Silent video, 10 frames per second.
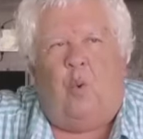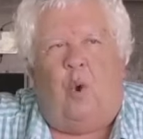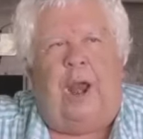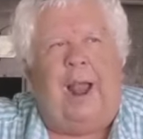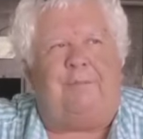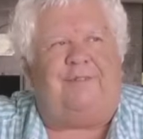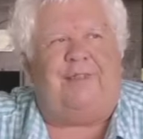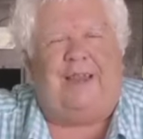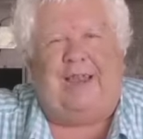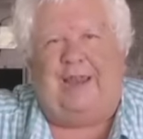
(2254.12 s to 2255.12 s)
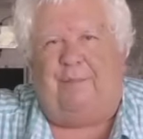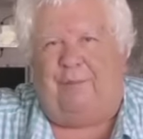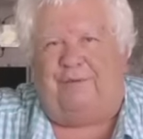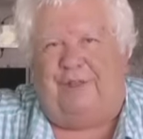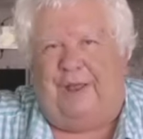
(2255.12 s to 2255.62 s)
what happens at
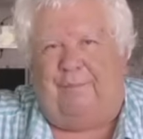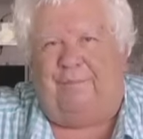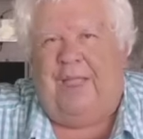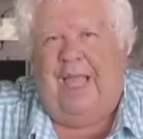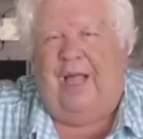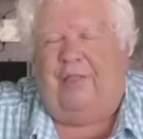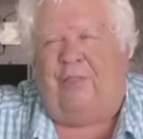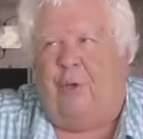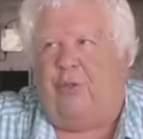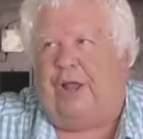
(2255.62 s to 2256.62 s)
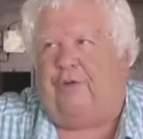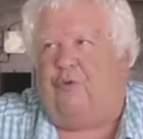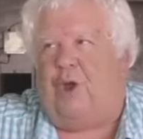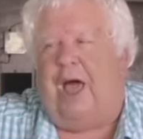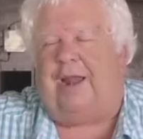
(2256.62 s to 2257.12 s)
80%? No, they
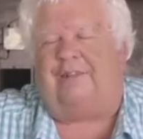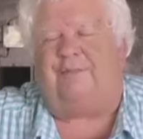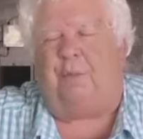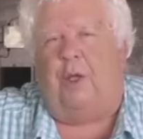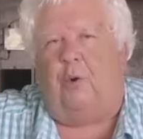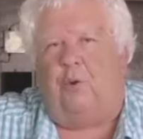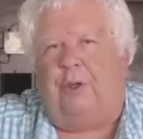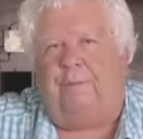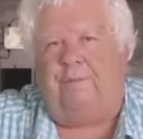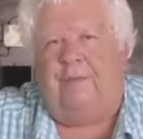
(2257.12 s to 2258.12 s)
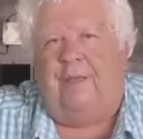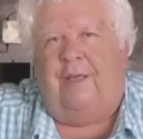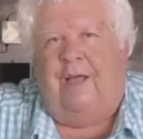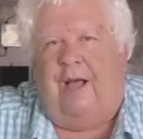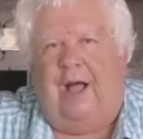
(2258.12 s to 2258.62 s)
do not explode.
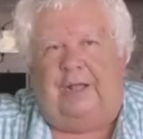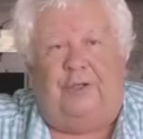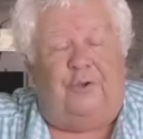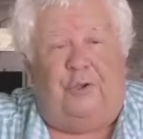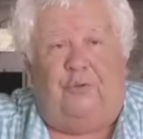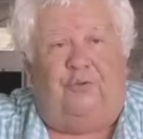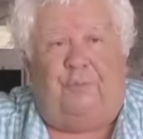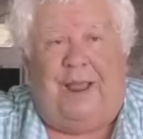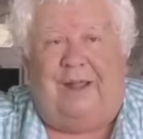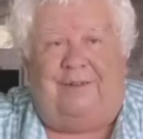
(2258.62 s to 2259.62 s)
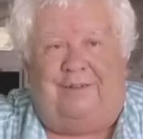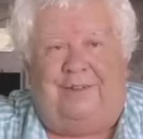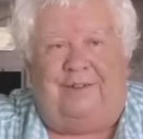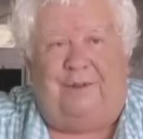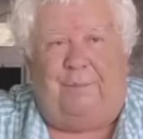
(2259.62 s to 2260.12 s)
You can use them down to
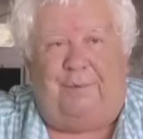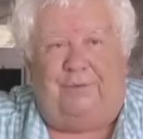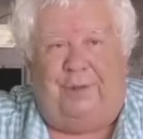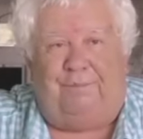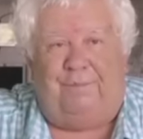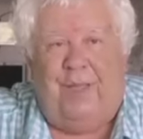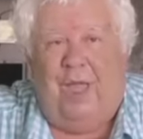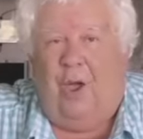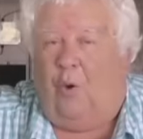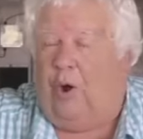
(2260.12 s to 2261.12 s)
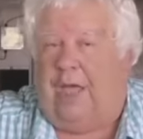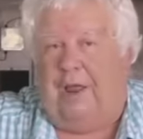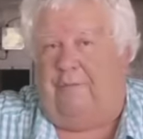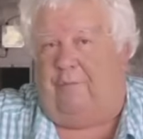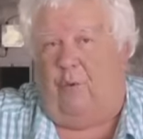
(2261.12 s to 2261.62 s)
60% or
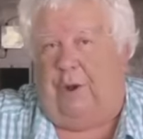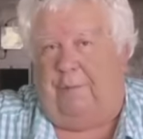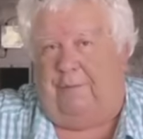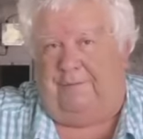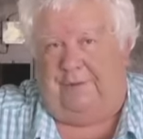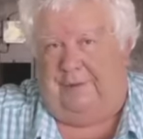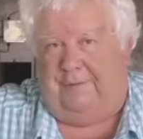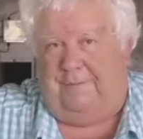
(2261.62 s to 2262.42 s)
down to 40%.